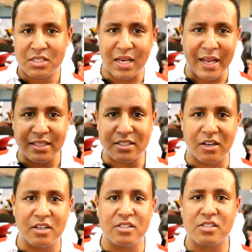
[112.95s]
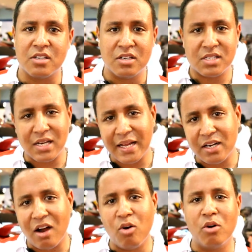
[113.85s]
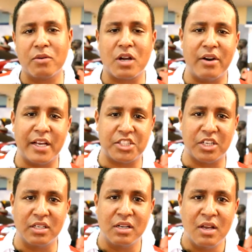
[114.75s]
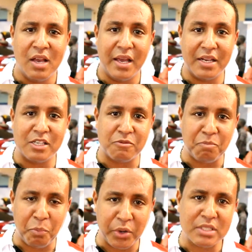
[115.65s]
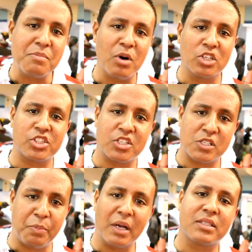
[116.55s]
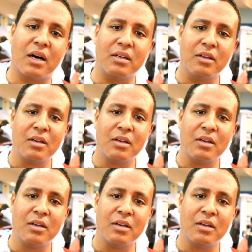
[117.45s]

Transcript: slight turns, slight correction. It is pretty much spot on.